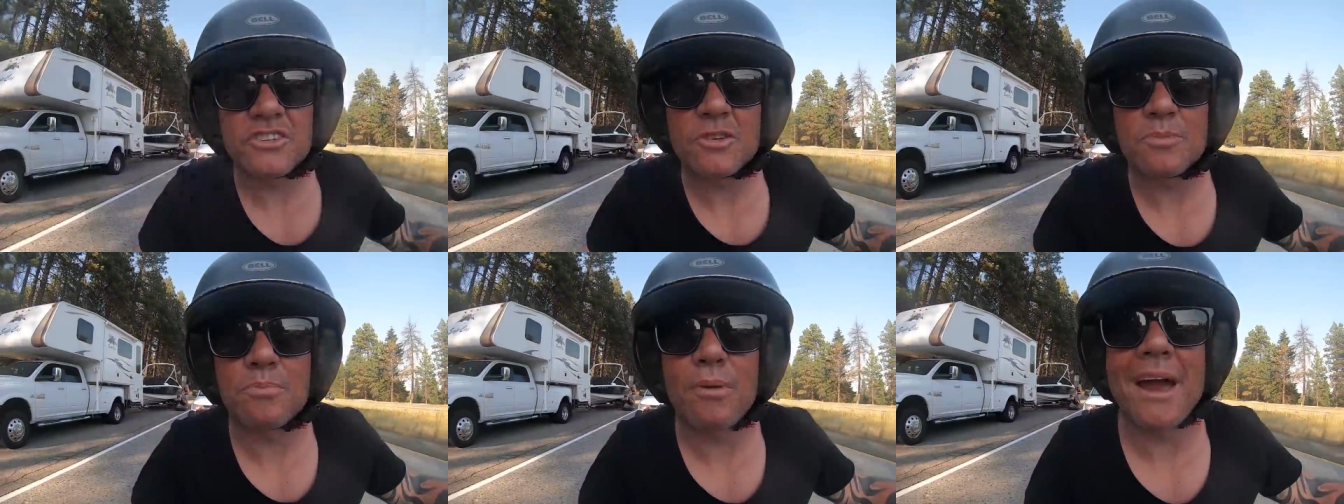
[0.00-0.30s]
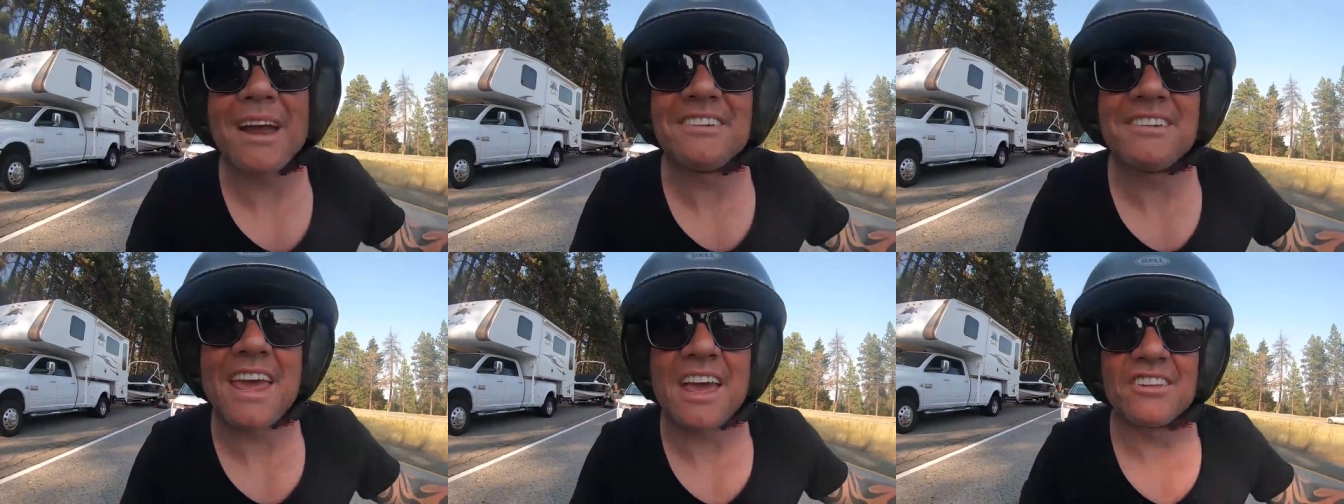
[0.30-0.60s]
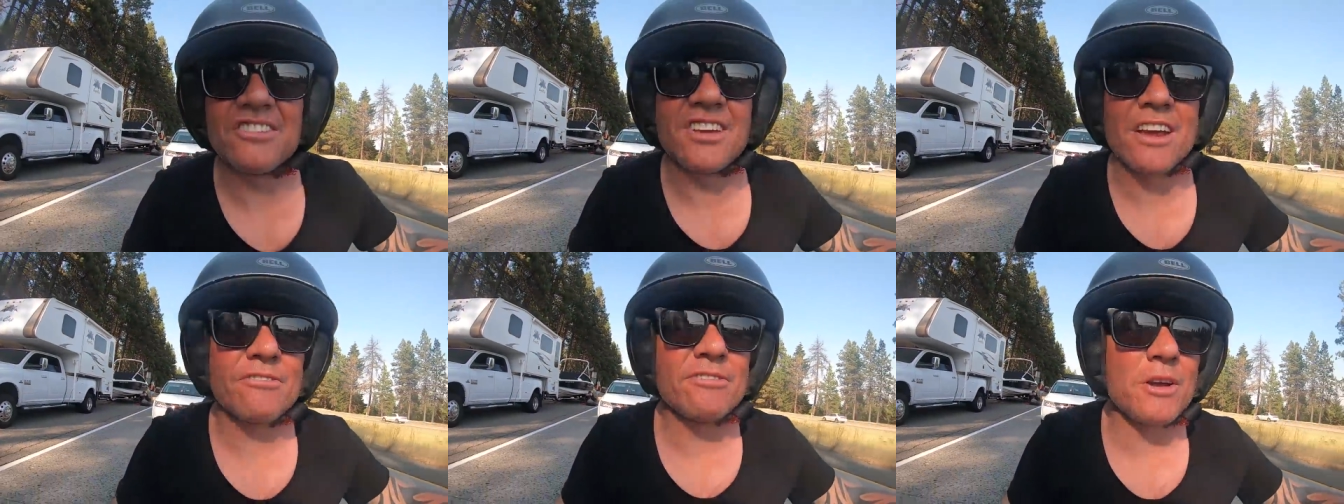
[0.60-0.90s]
It's just
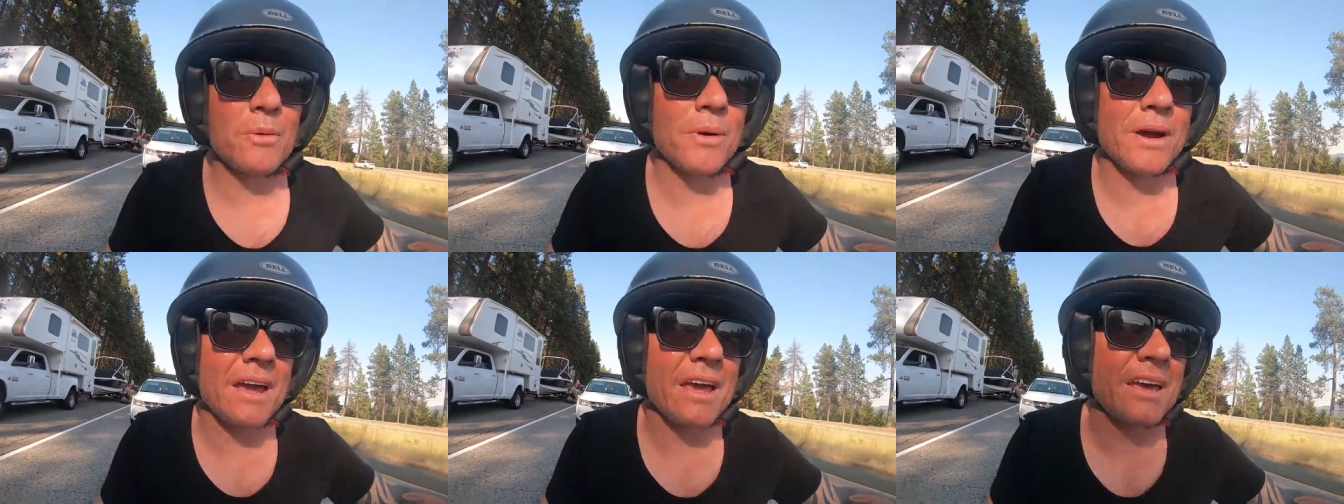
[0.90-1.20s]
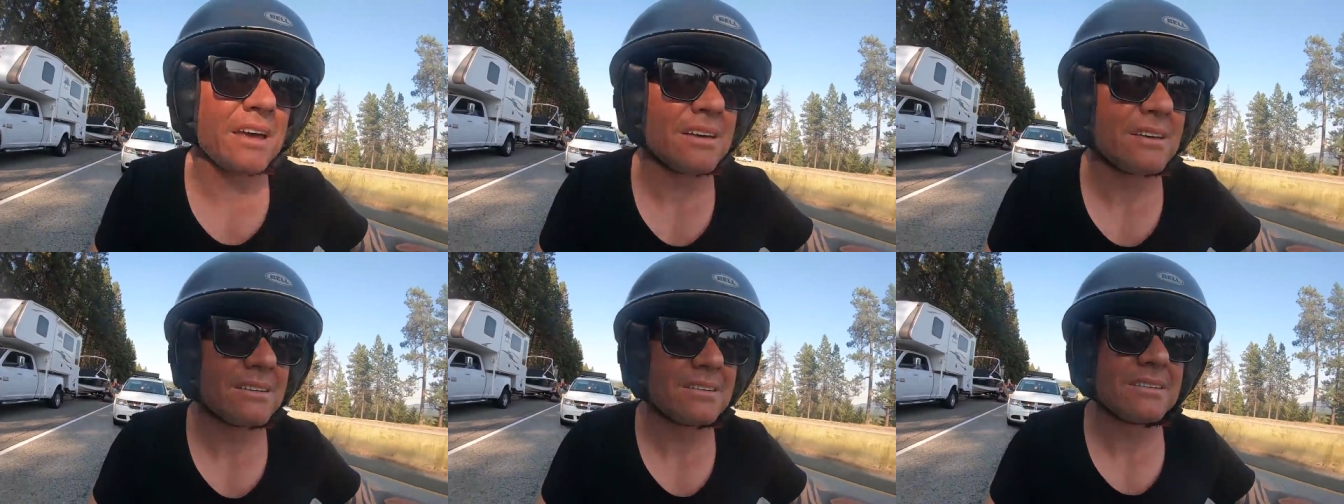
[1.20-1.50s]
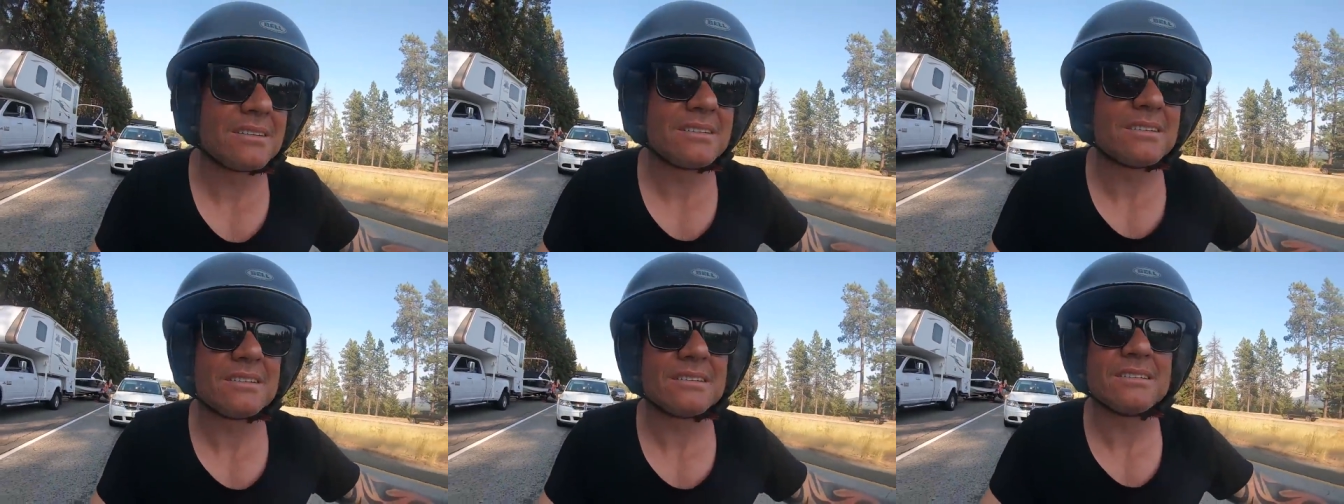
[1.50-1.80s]
breakdowns everywhere.
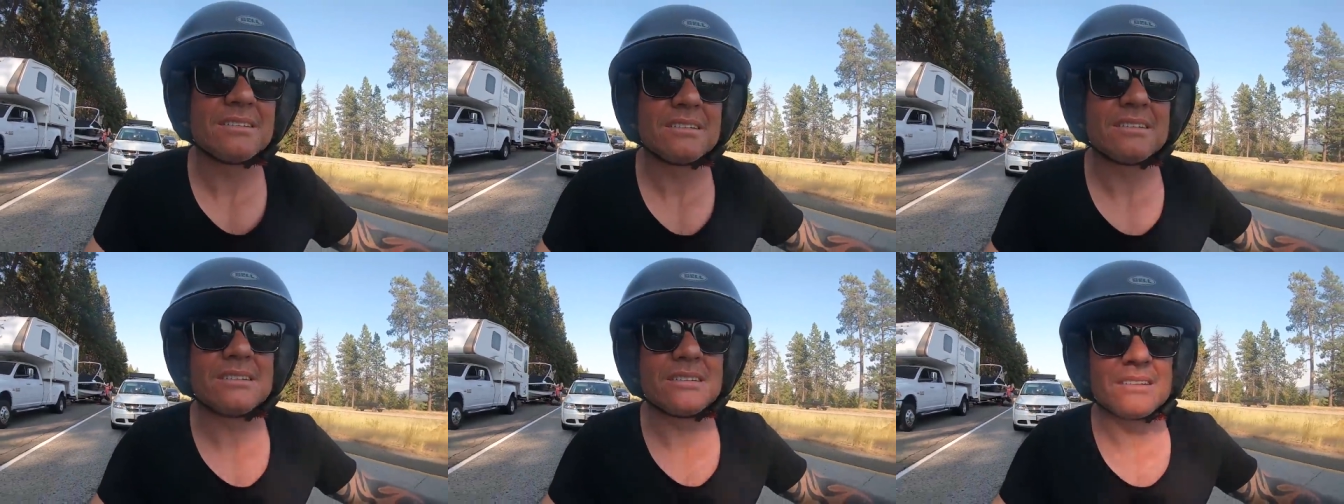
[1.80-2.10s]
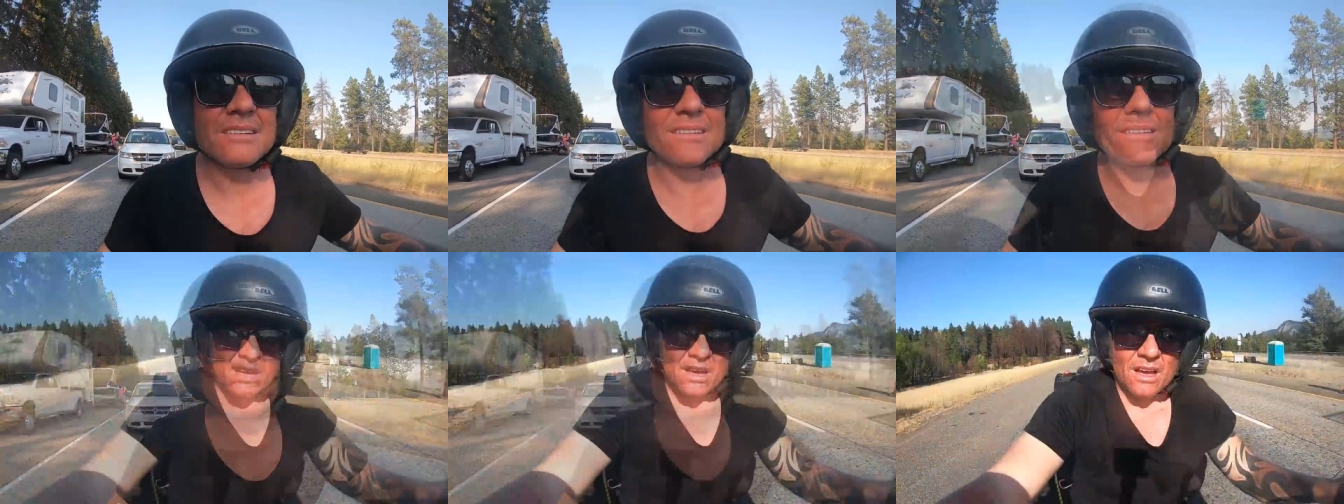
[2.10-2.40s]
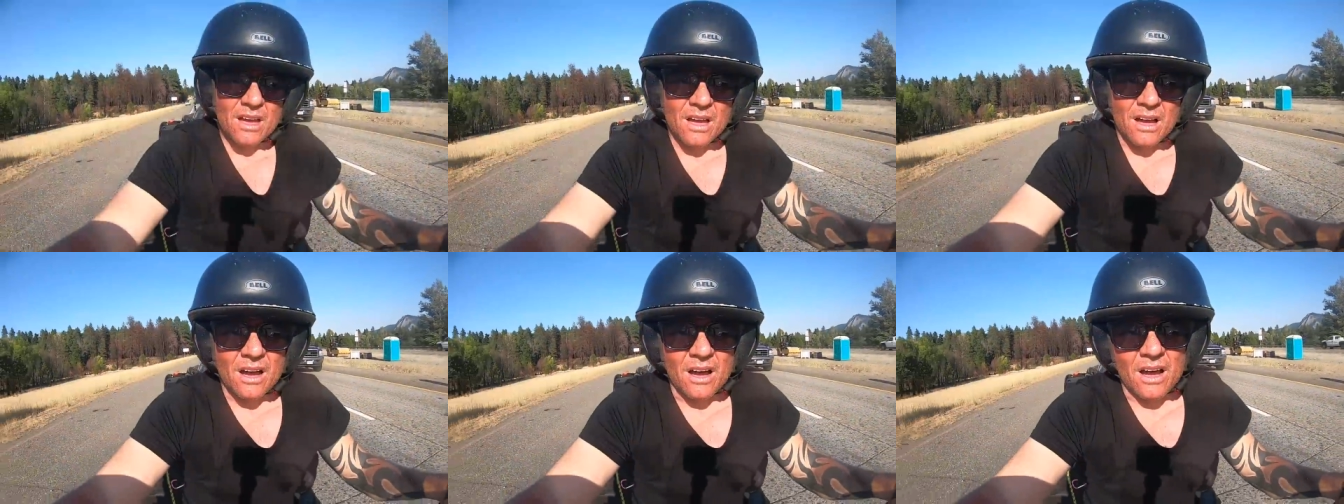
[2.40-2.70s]

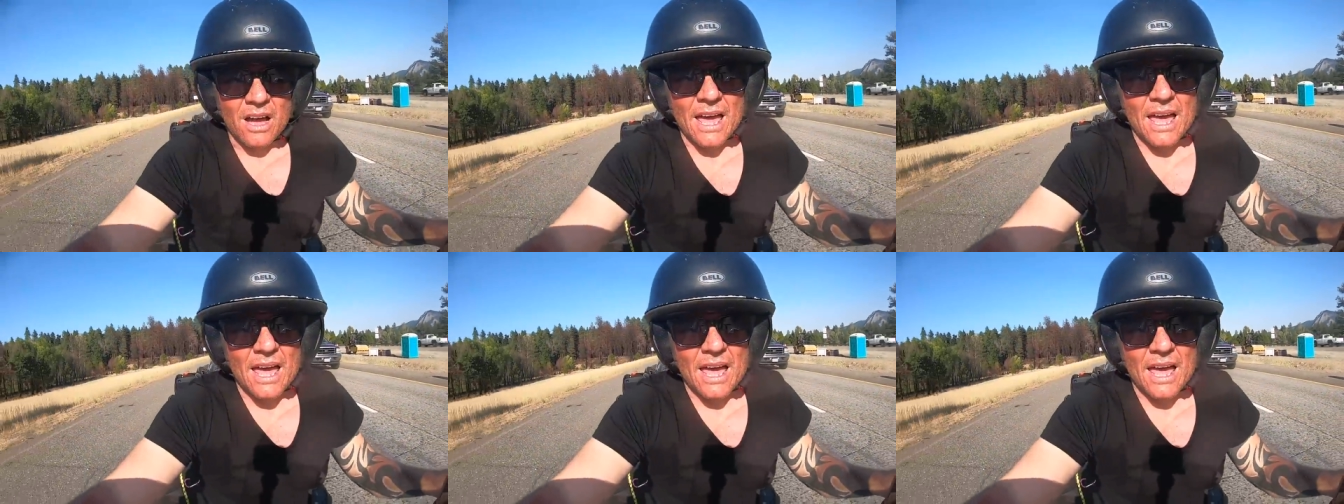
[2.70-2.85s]
Oh,